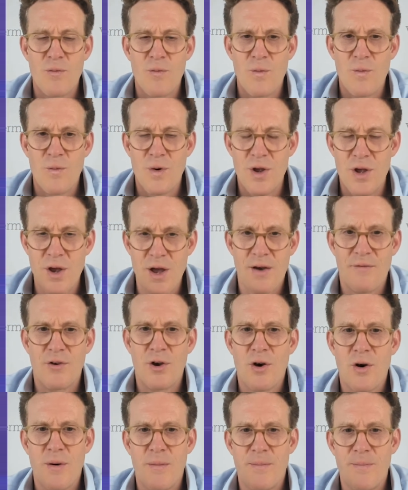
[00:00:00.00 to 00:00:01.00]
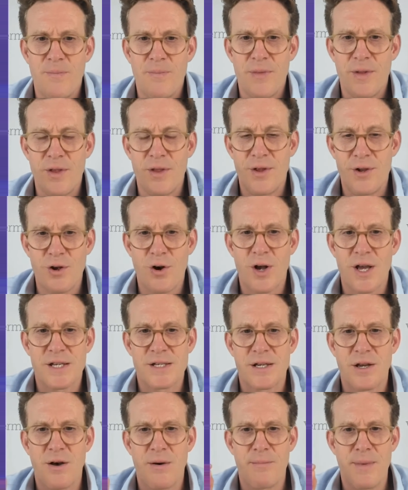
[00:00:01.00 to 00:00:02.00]
the dog hasn't
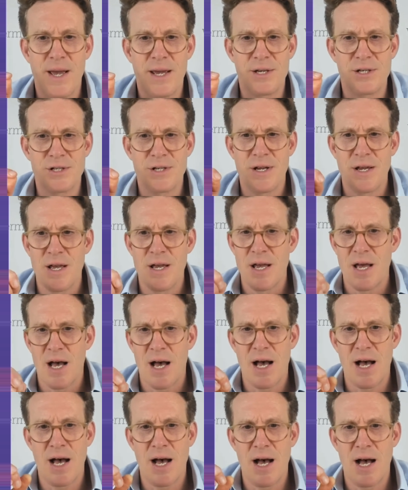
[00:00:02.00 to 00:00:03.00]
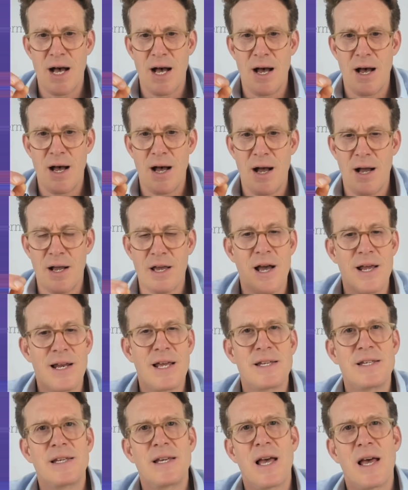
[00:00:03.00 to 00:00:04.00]
got mange.
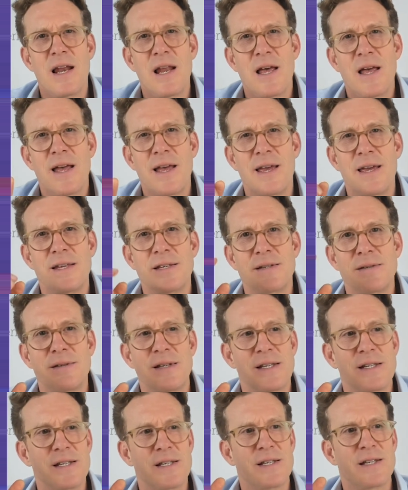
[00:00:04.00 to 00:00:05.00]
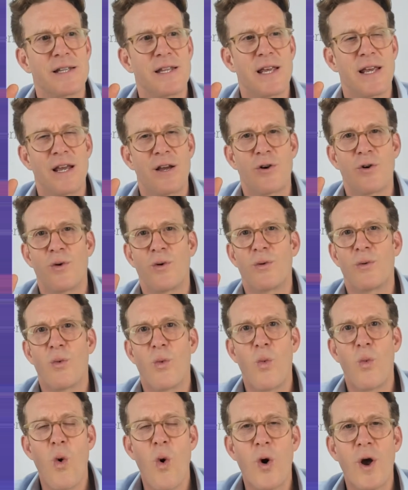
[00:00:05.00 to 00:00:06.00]
Kailatiella is this thing called
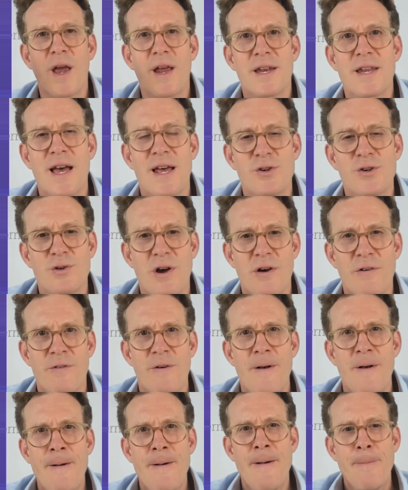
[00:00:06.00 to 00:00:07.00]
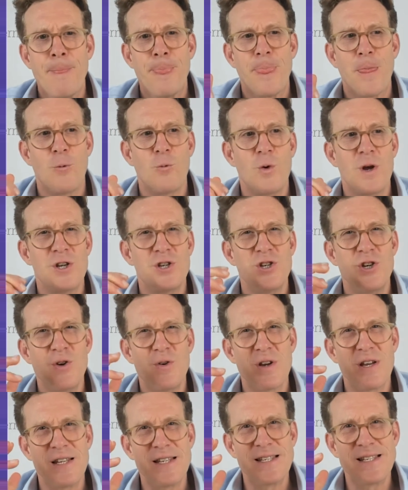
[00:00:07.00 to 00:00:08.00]
walking dandruff, which you
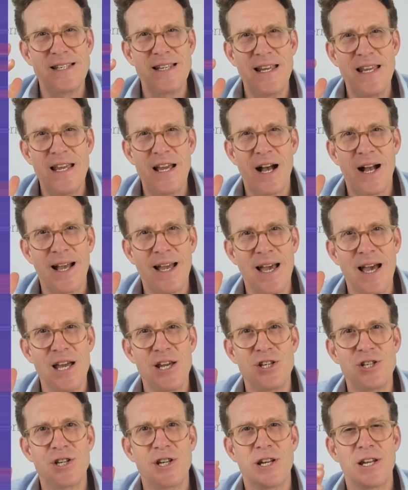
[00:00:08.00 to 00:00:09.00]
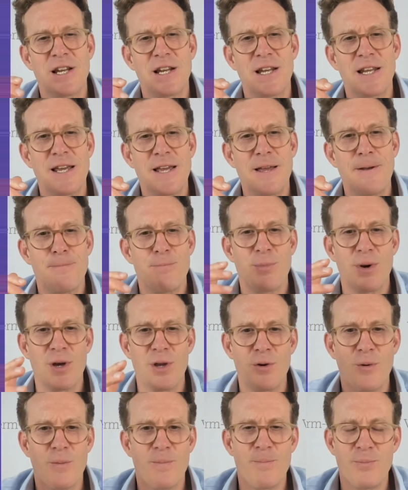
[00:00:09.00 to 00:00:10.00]
can see occasionally, but
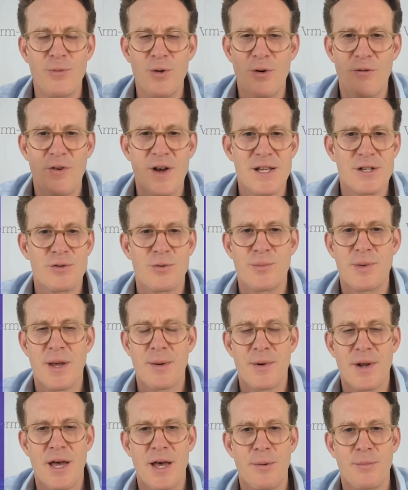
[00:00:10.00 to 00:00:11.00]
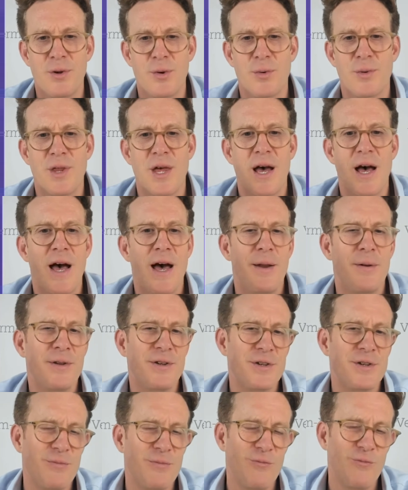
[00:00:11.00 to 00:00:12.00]
your vets will be able to help you with that. And
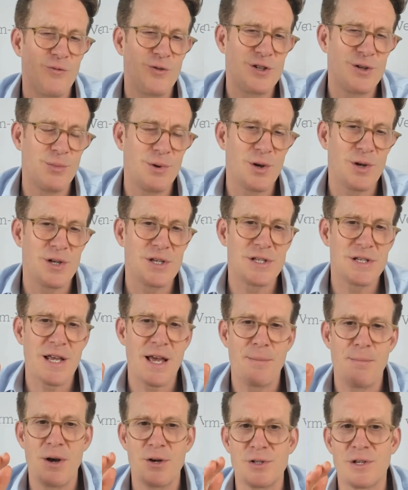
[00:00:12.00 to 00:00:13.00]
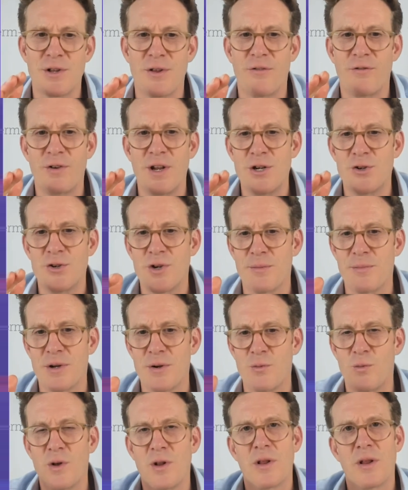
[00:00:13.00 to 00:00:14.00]
to be honest, most of the flea treatment
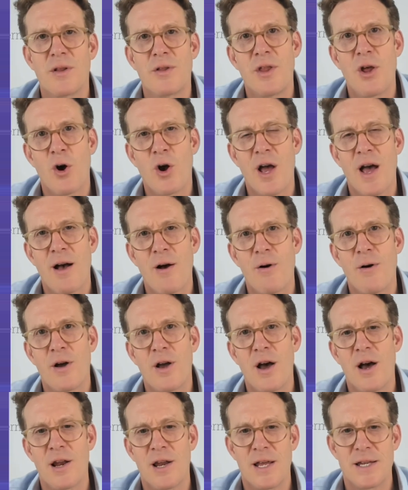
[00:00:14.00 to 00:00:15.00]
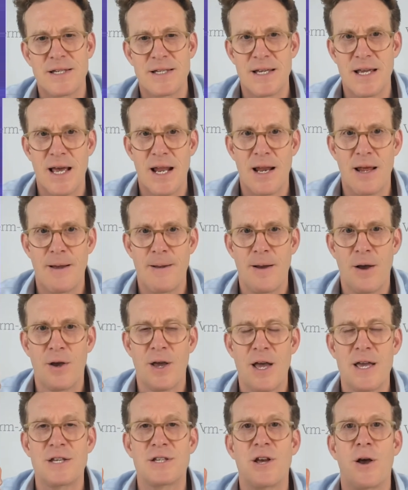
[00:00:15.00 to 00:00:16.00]
will knock out Kailatiella.
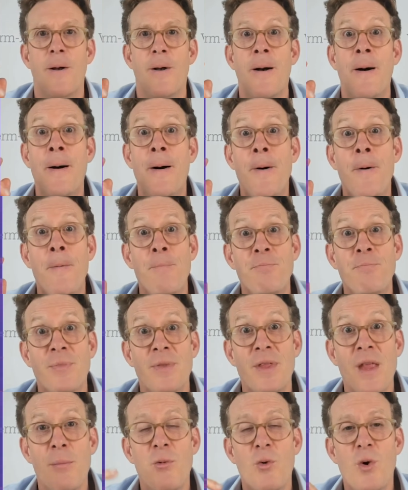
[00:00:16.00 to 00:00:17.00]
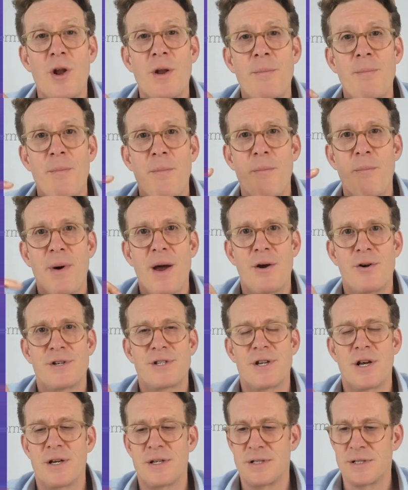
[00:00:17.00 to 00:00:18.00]
Okay, so number 1,
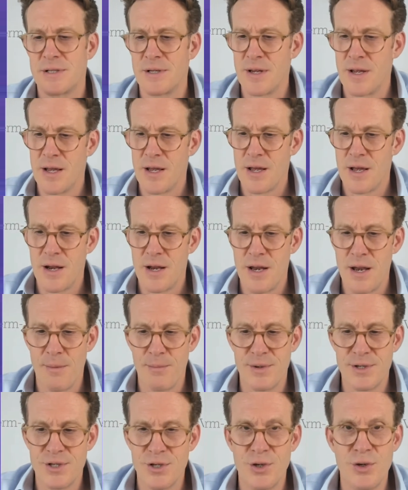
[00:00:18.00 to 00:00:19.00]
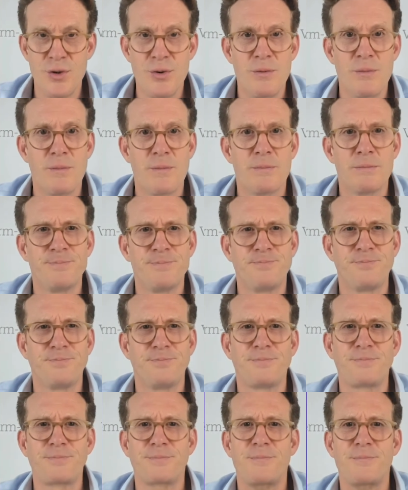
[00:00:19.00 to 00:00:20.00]
parasites. Number 2,
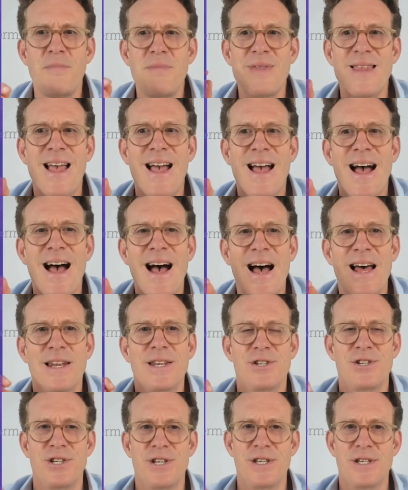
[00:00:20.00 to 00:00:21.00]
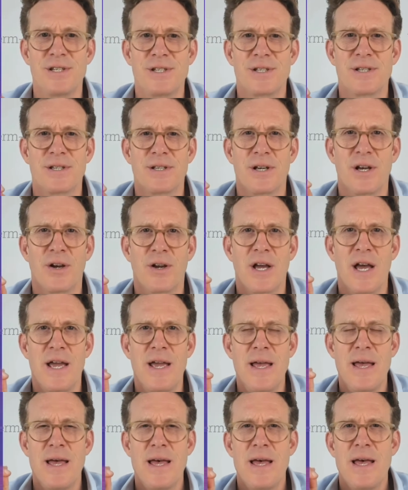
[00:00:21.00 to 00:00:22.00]
allergies.
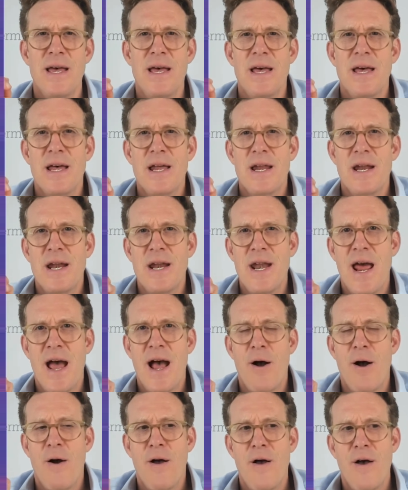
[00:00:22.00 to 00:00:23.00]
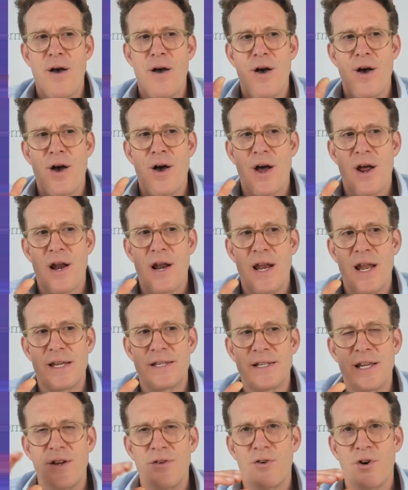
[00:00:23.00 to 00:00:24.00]
Okay, now let's
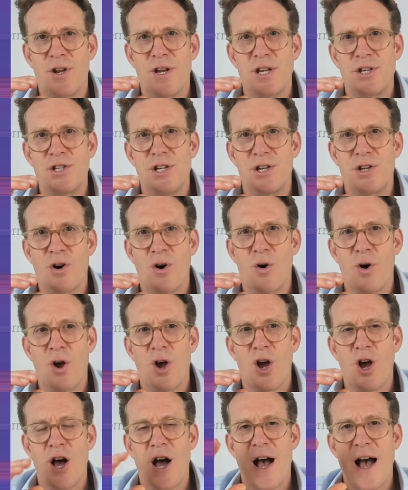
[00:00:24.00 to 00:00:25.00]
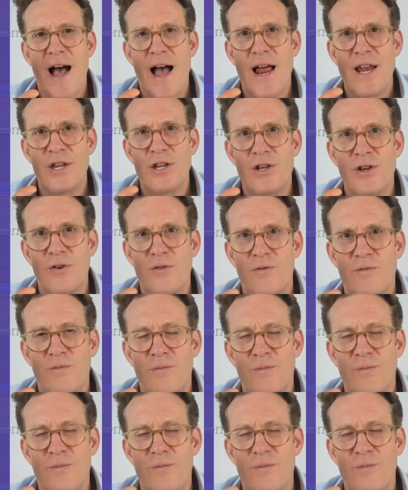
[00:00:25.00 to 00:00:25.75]
say you've got an itchy dog and you've